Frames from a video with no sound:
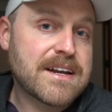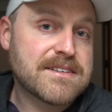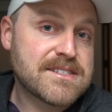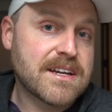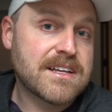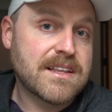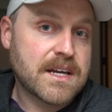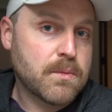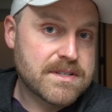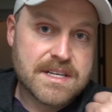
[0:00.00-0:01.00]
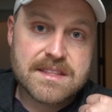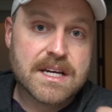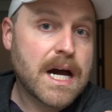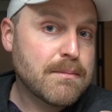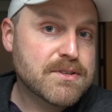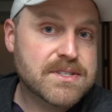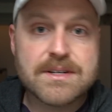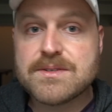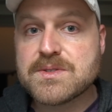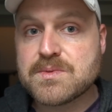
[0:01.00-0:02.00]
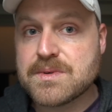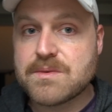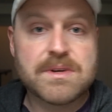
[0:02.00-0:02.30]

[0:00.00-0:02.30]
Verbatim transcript: to study like was it the cobblestones what